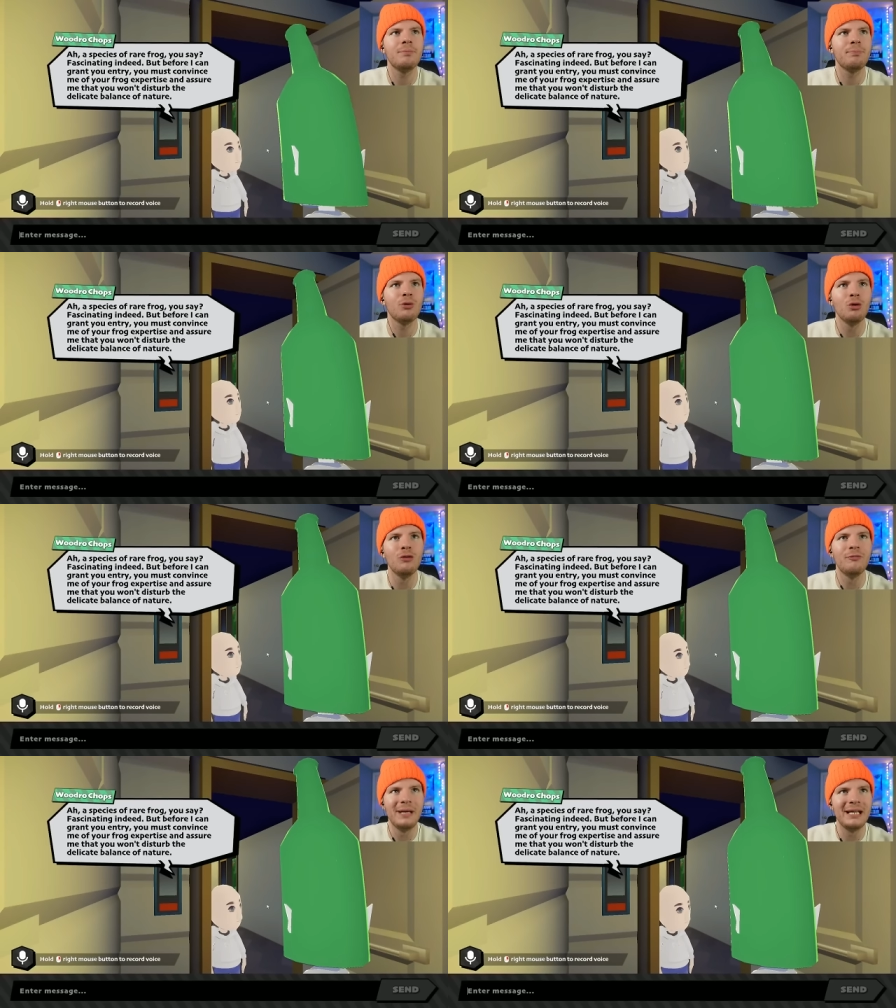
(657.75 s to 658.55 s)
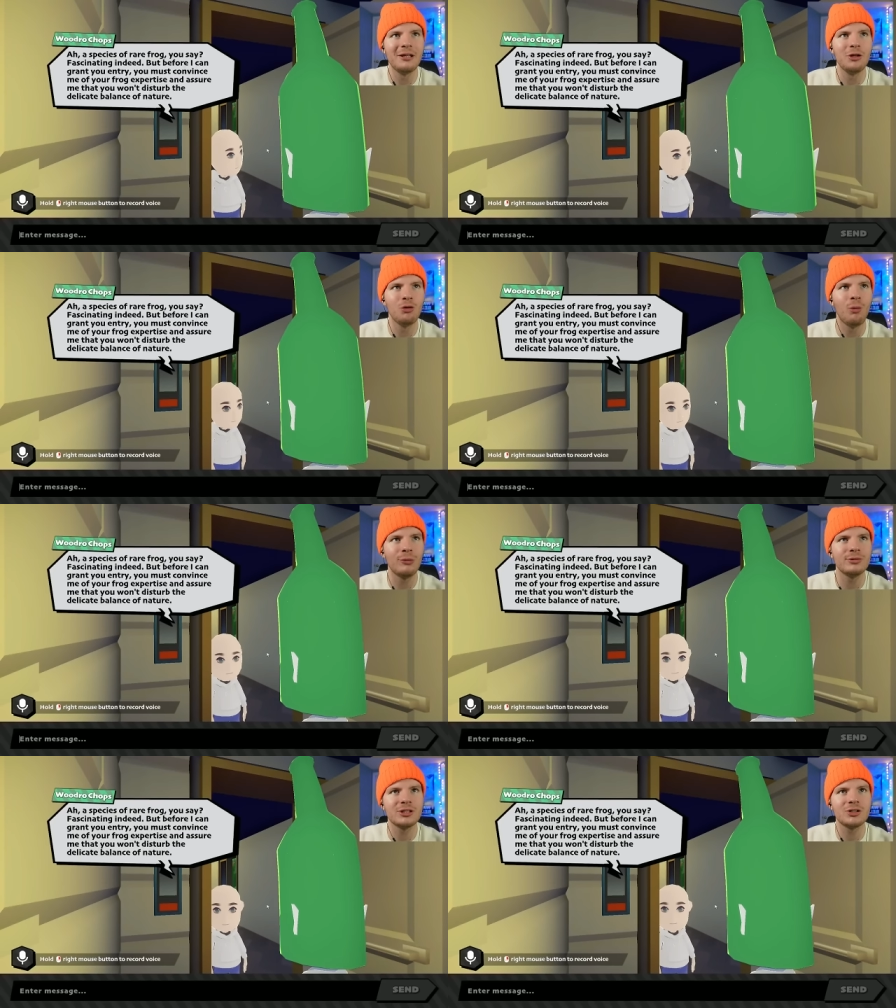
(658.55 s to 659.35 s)
prove me that you
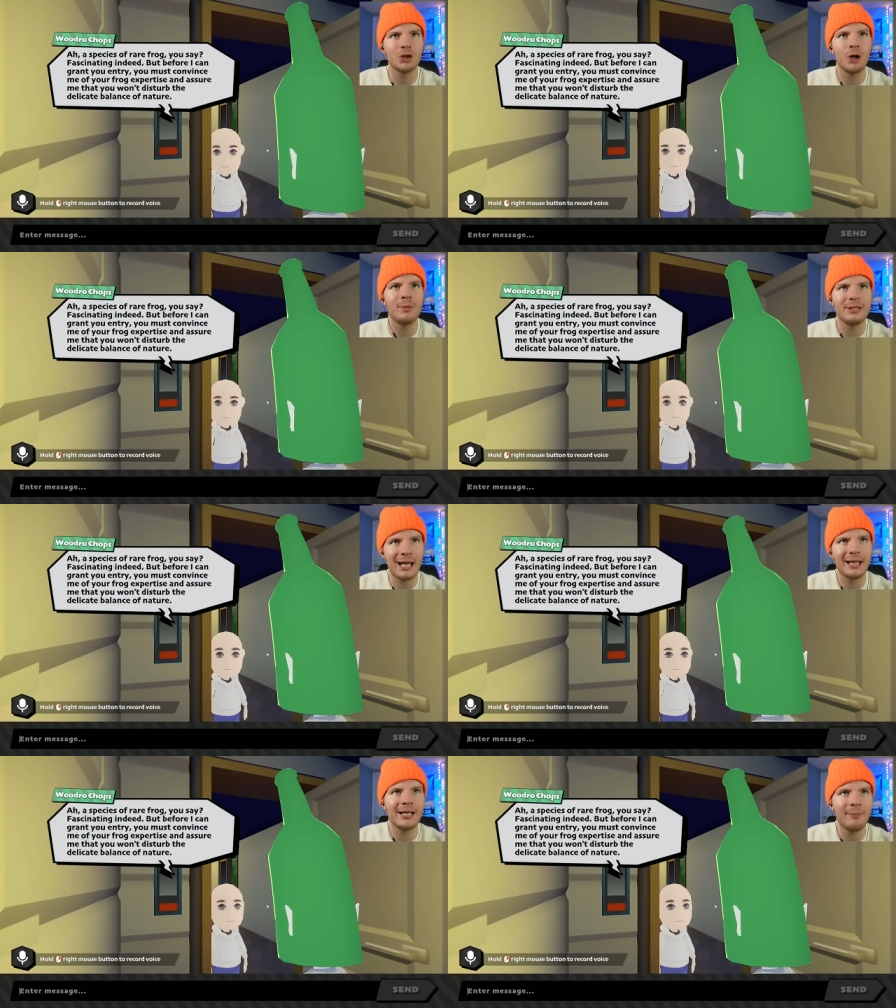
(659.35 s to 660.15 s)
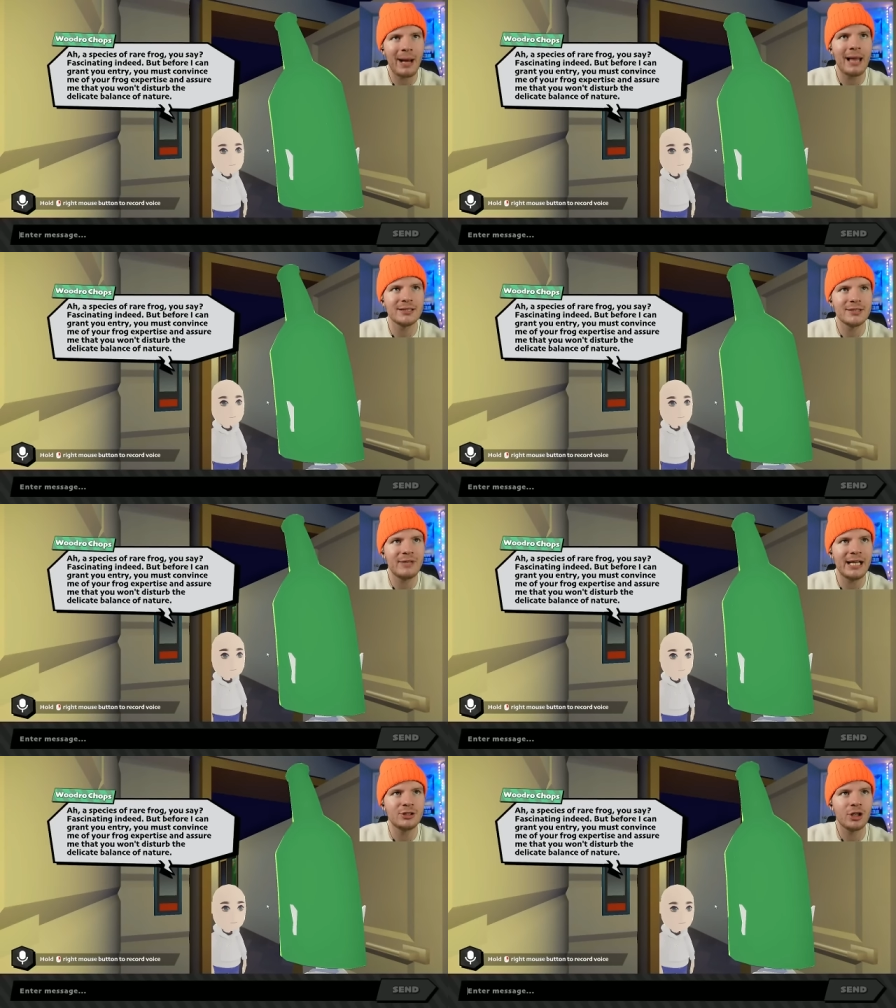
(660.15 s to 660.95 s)
won't disturb the delicate balance of
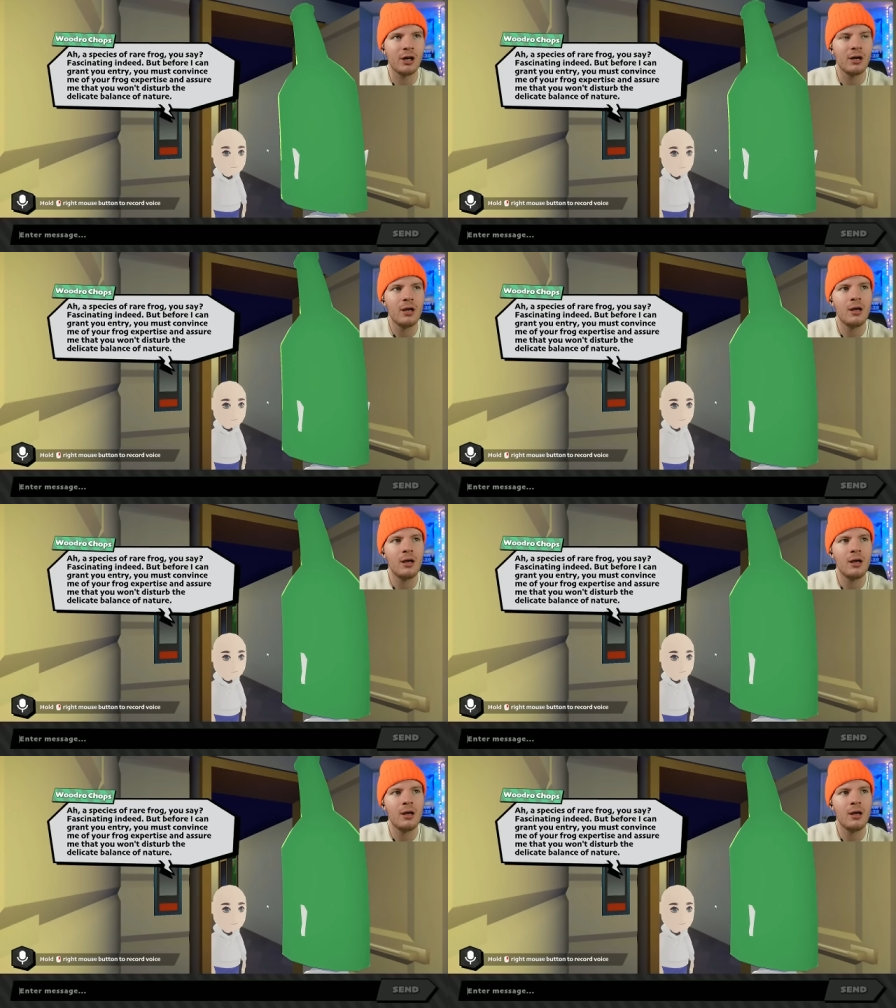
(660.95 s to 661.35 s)
nature.